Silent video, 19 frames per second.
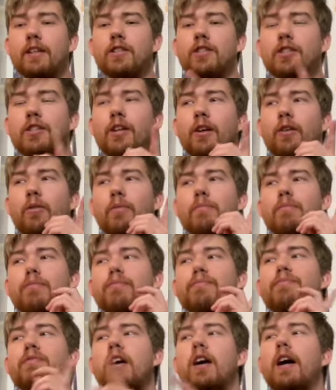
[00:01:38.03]
So,
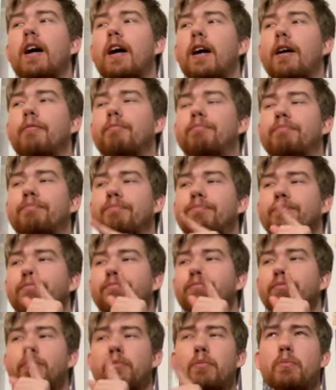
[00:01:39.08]
um,
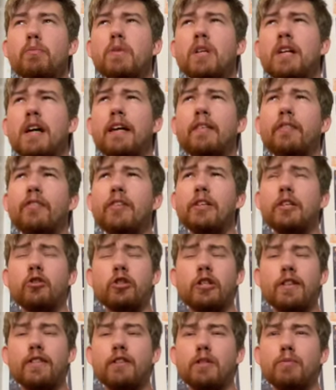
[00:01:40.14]
I finished
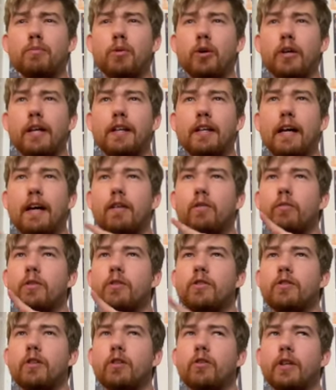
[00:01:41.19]
it this morning and it was
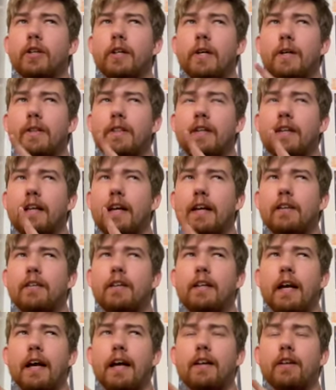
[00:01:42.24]
so good. The
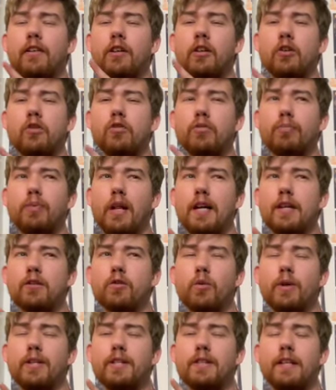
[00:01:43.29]
ending had a huge plot
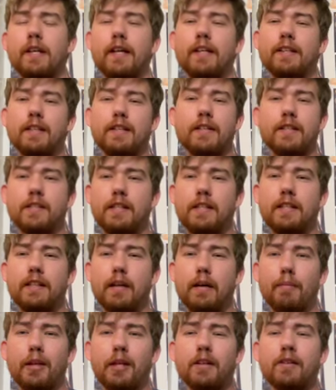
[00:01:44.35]
twist that I didn't see
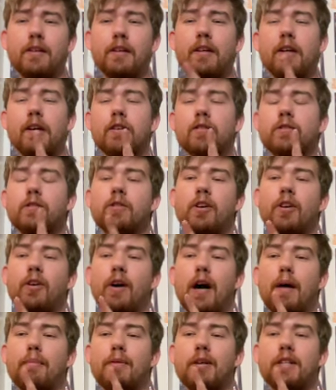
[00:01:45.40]
coming. So
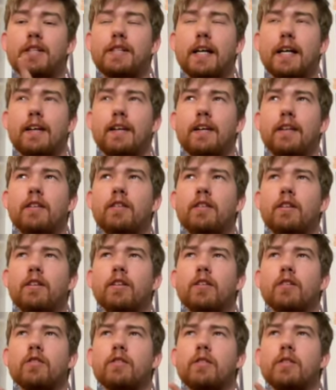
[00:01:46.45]
I'm excited
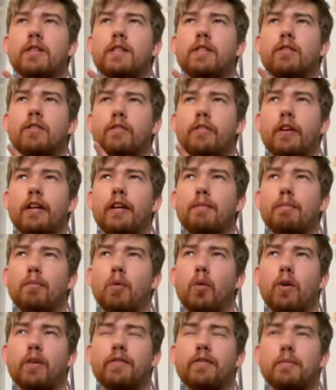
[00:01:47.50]
to read
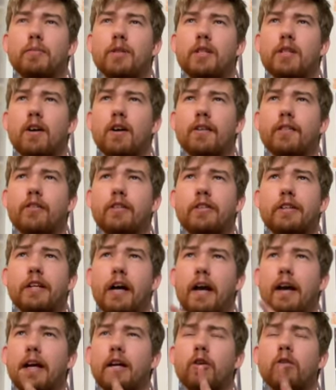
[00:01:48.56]
more from this author.
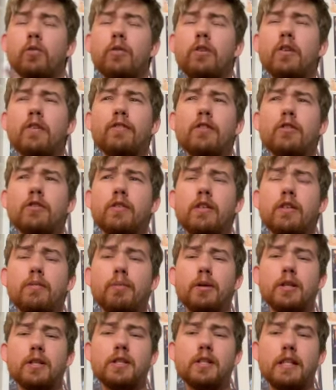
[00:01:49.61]
And I don't know if there's going to
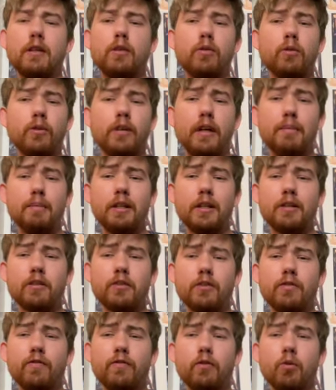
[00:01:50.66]
be a sequel coming
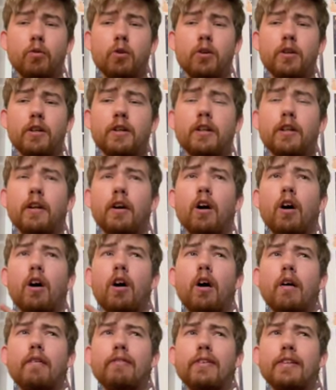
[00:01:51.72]
for
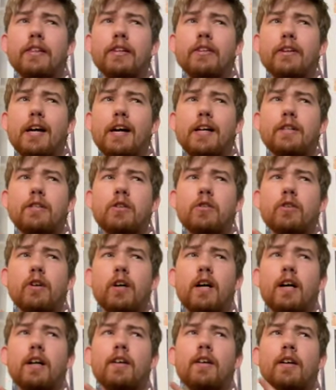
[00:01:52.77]
Off With Their Heads or
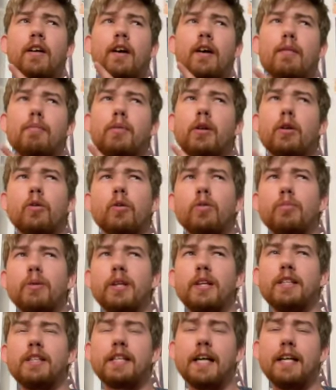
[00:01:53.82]
not but it will be
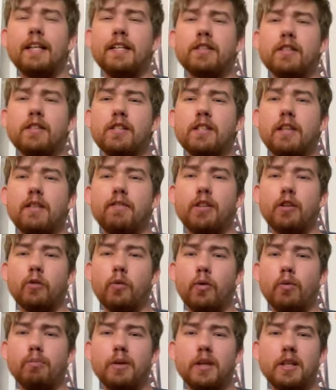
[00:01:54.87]
exciting to see if there
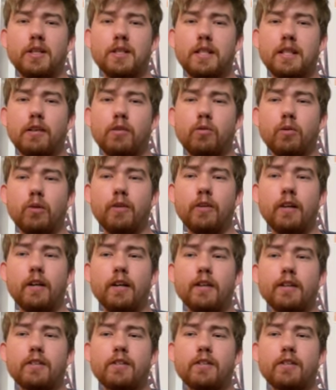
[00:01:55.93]
will be a sequel or not.